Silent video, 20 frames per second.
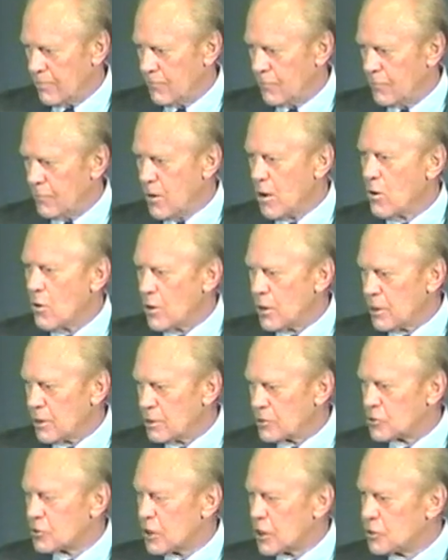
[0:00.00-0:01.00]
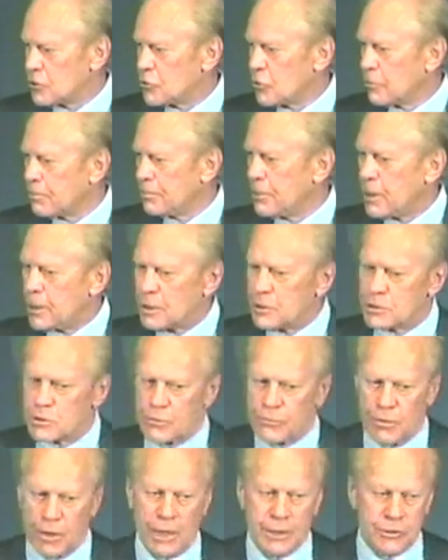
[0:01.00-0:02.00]
very essential piece
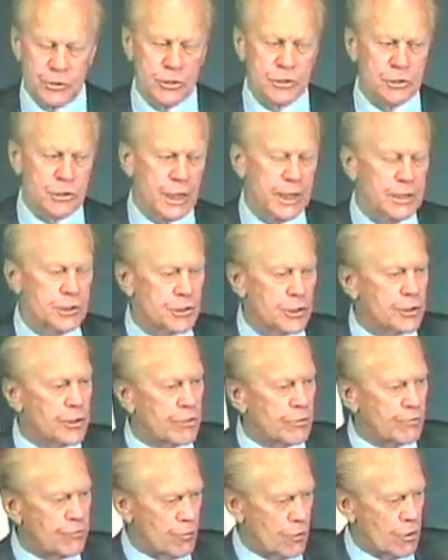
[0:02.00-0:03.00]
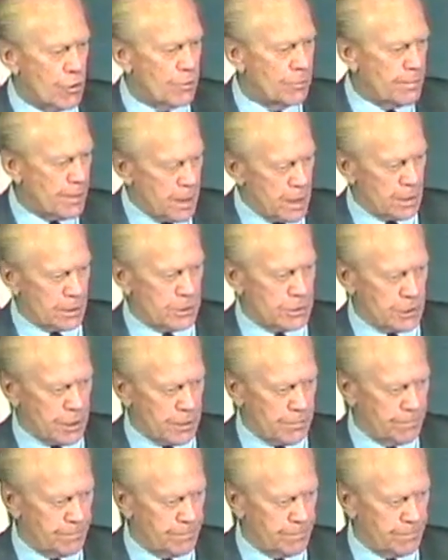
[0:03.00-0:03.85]
of legislation in foreign policy.